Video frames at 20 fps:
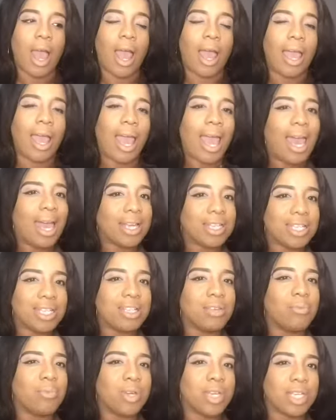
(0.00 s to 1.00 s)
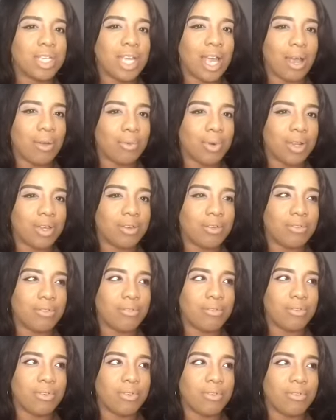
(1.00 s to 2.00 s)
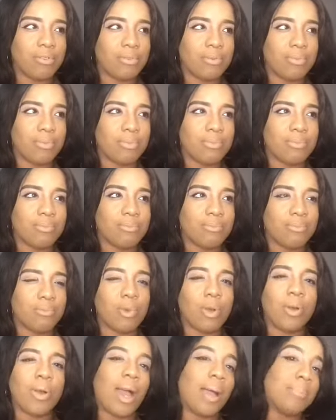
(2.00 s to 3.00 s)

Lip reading: I actually wish I would have, well,